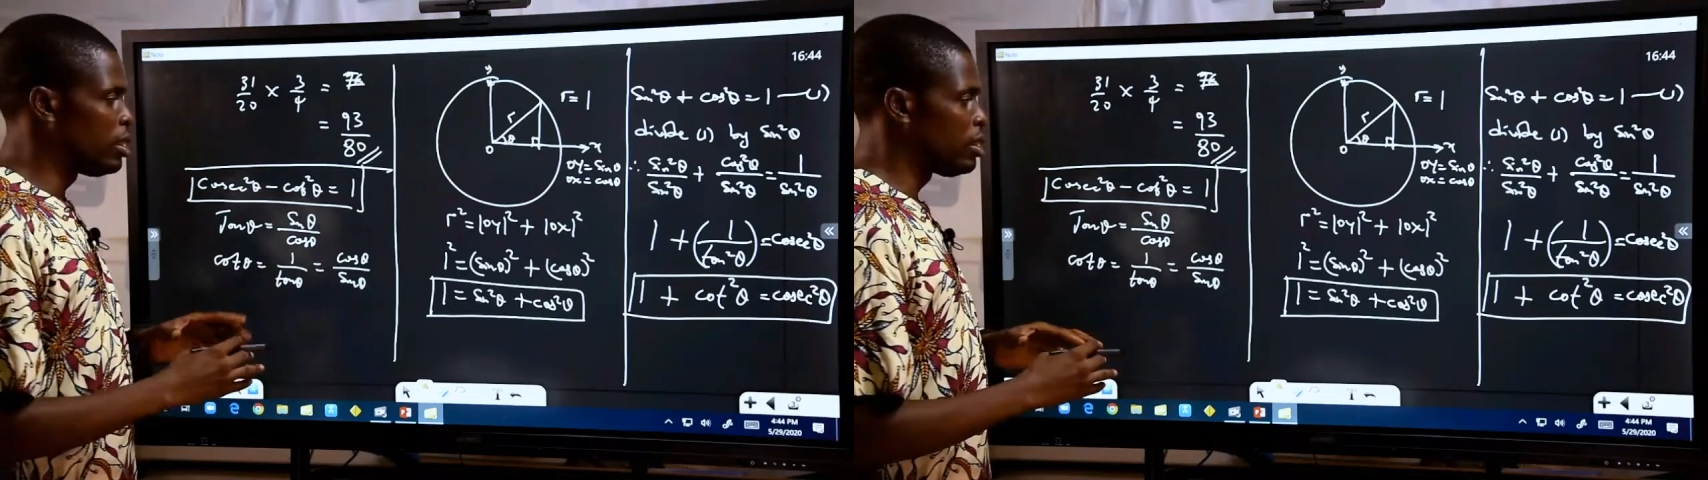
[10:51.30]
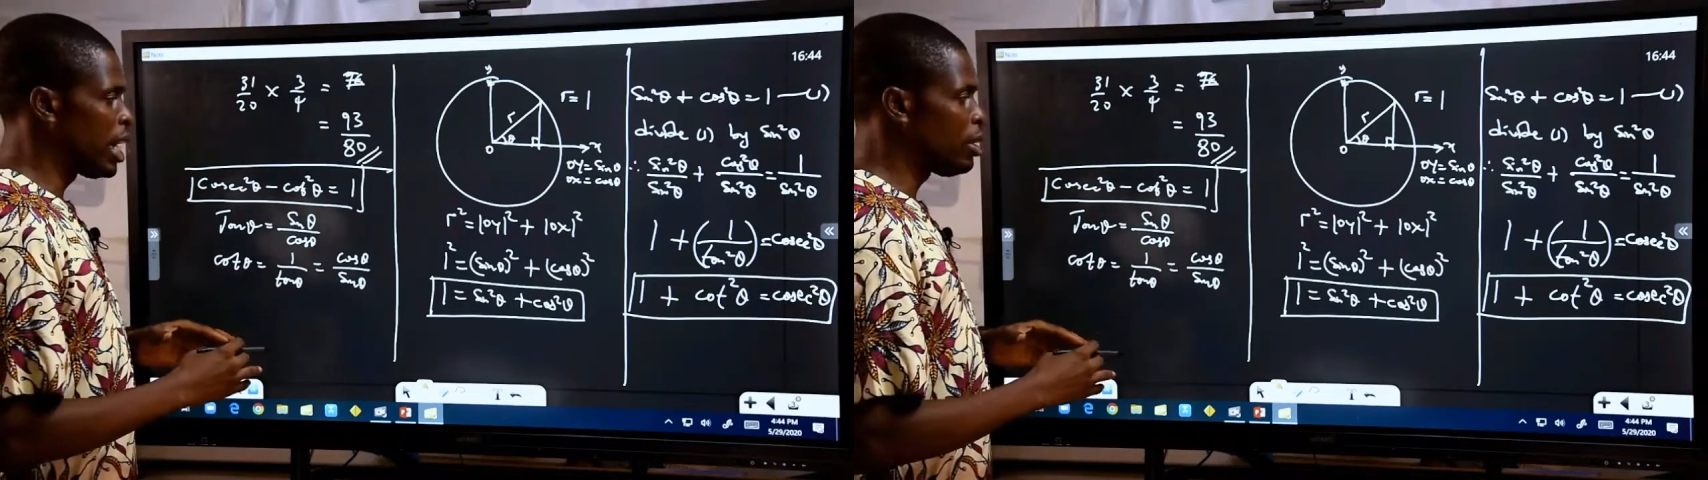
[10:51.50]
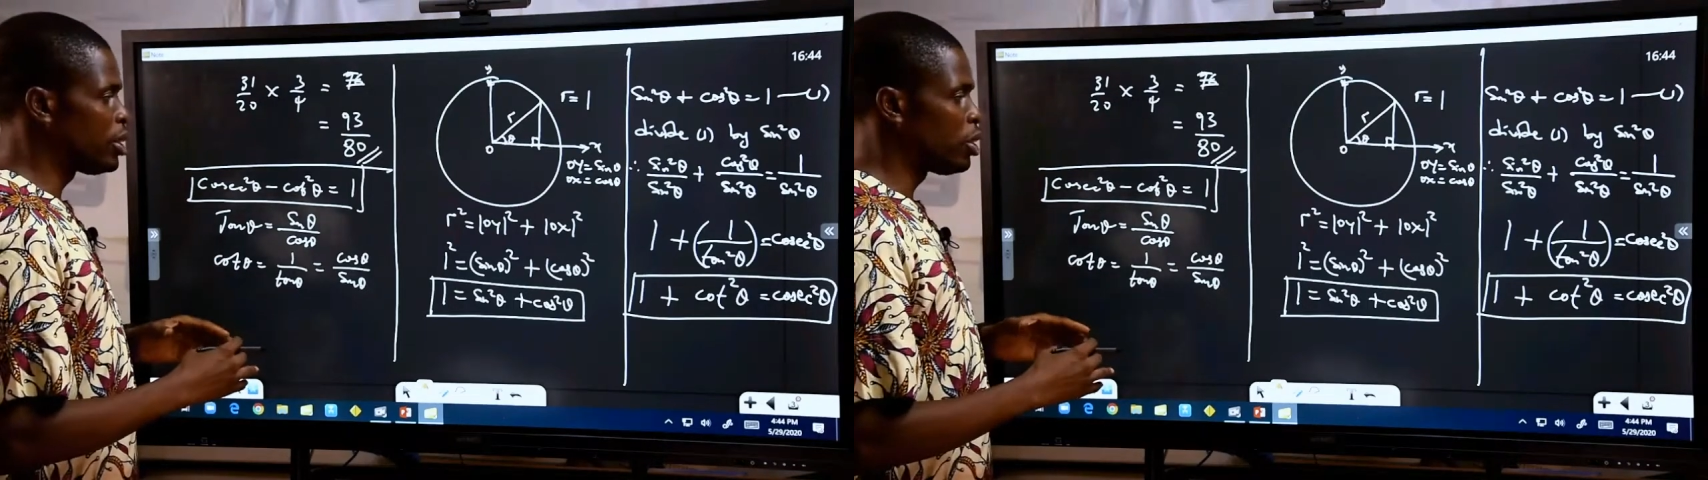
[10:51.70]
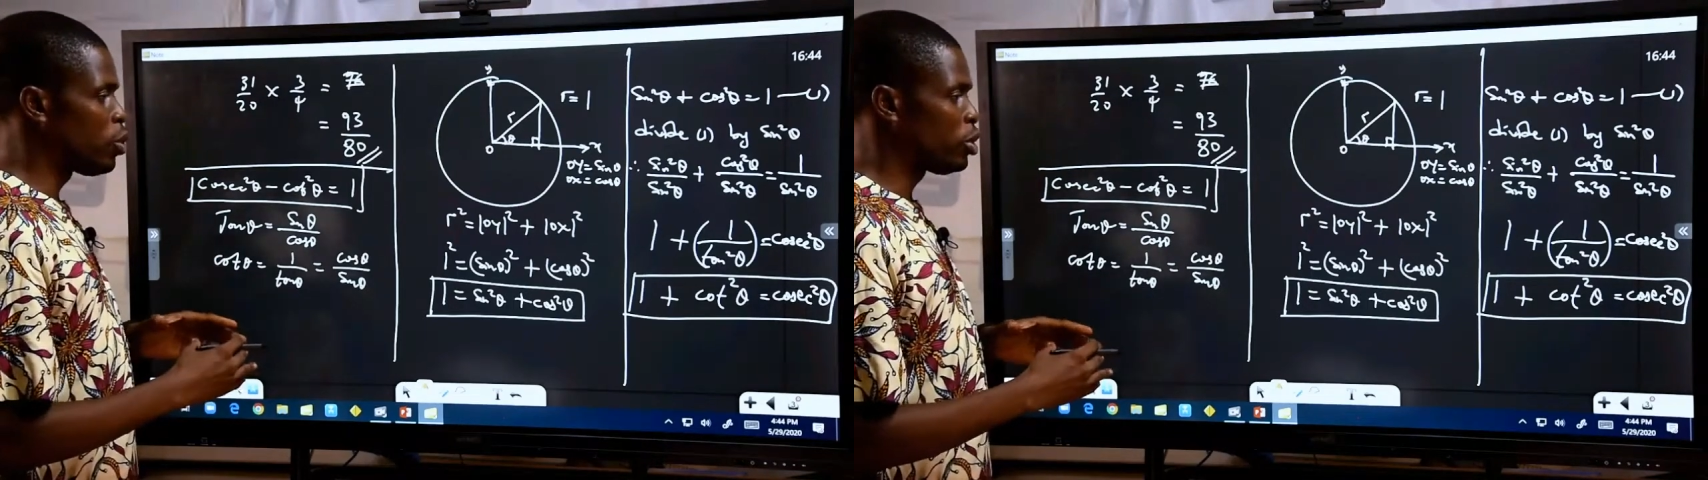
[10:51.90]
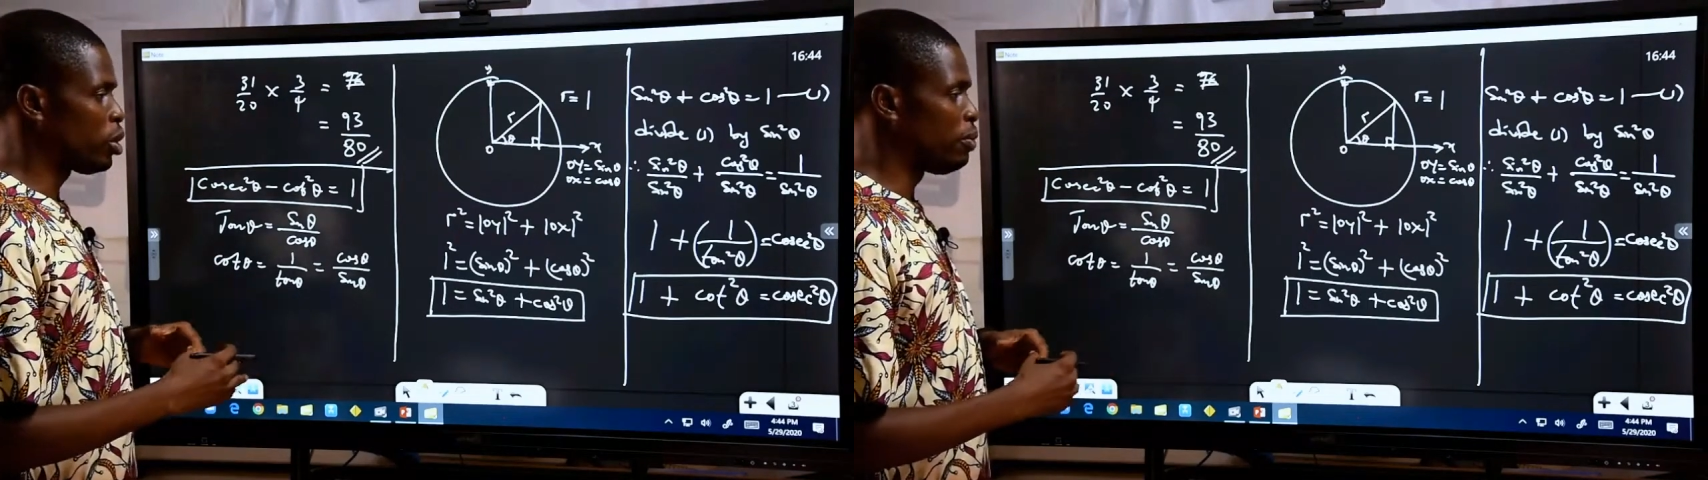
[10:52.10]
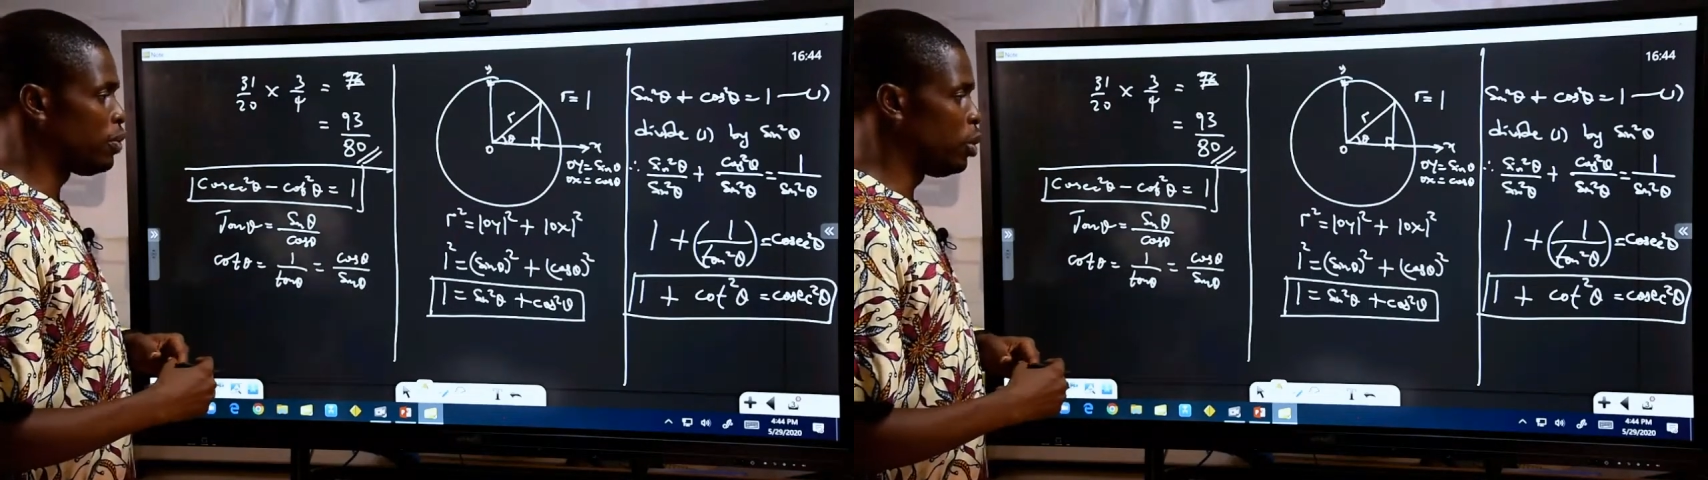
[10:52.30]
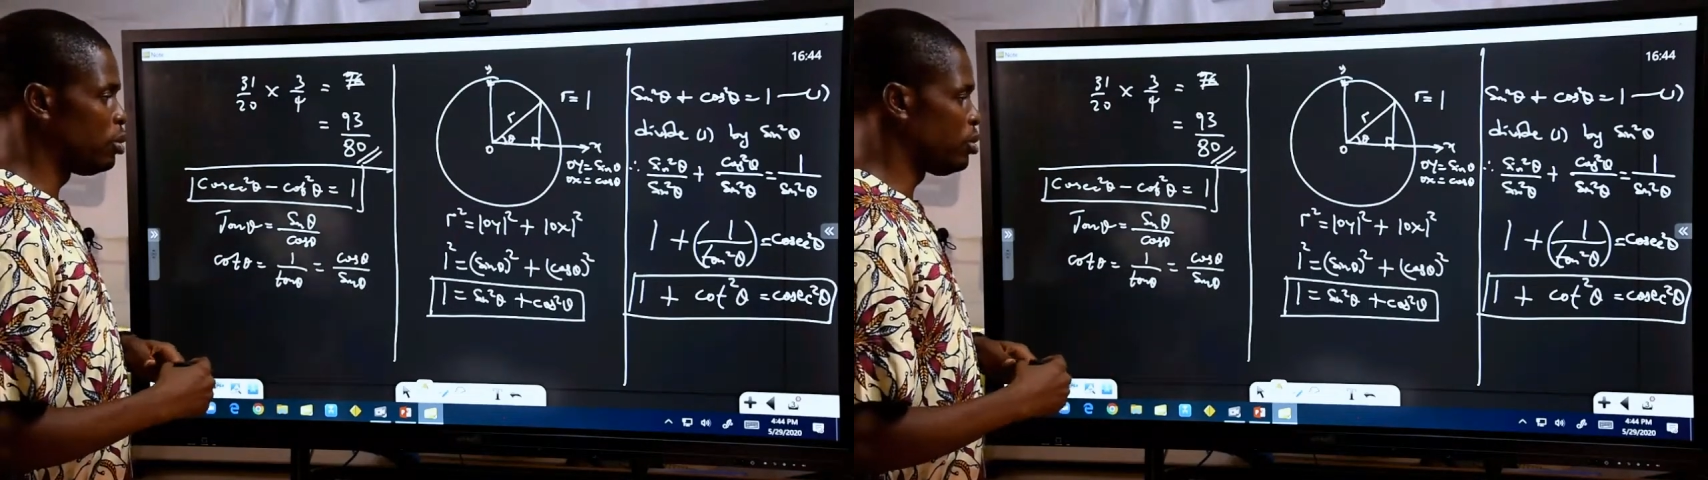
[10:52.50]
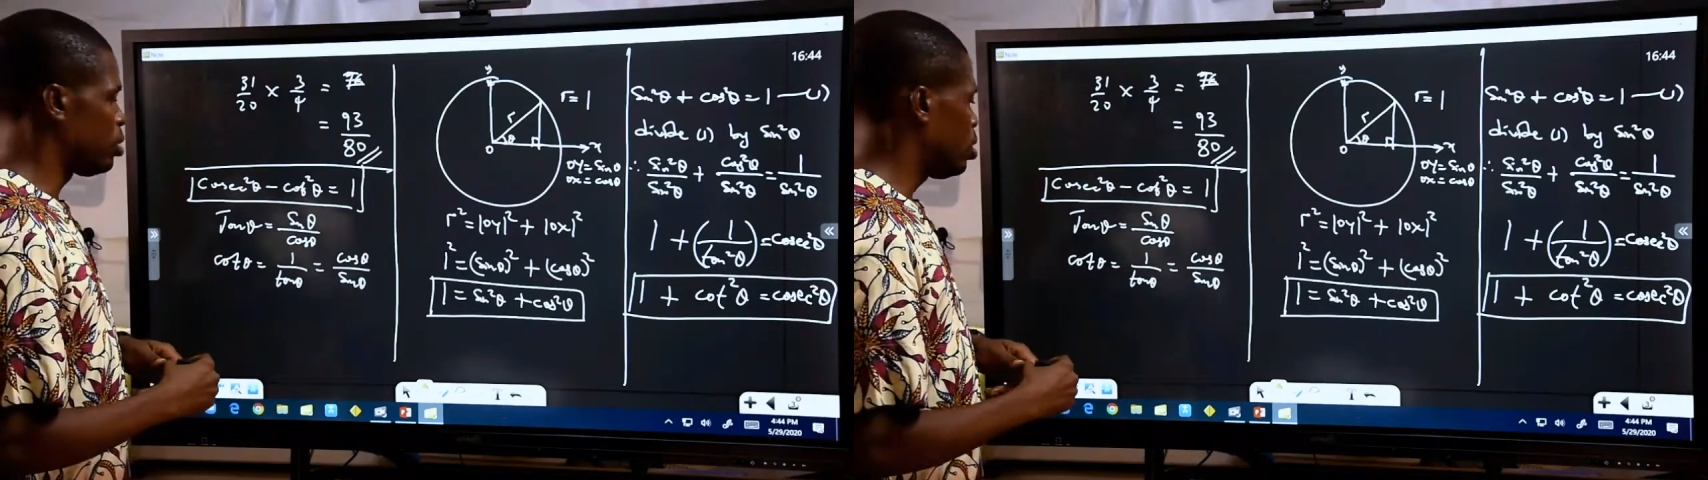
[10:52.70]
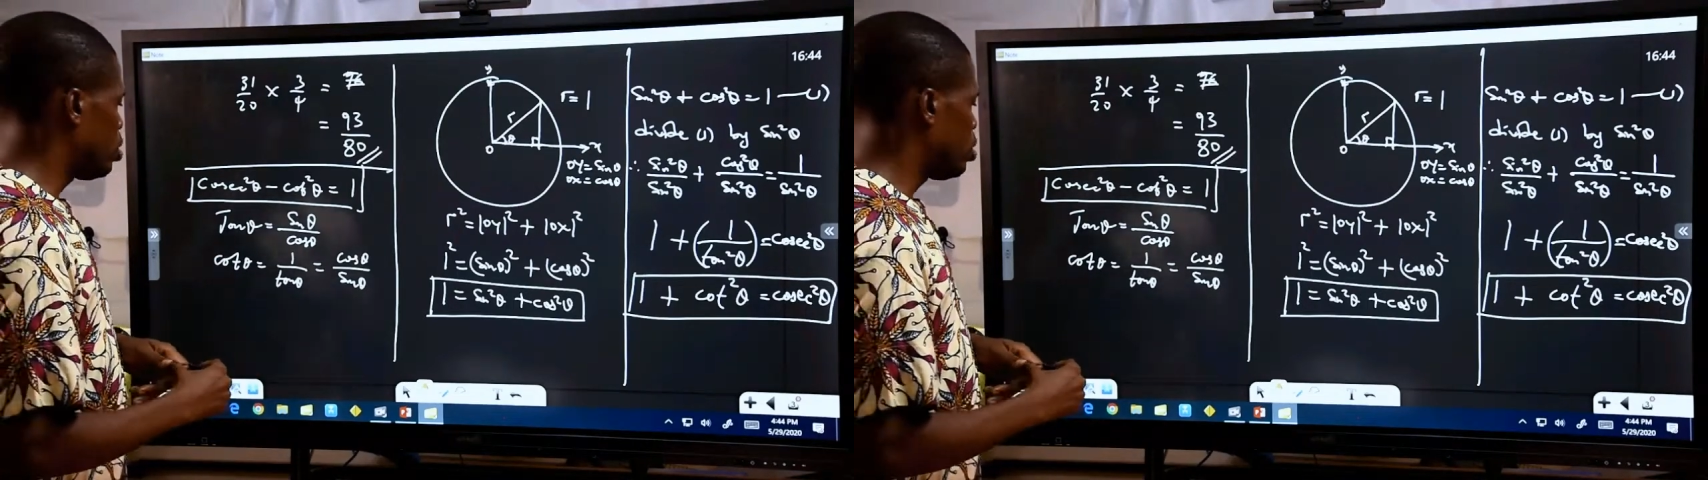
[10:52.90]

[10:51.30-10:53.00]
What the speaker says: how the equation flows.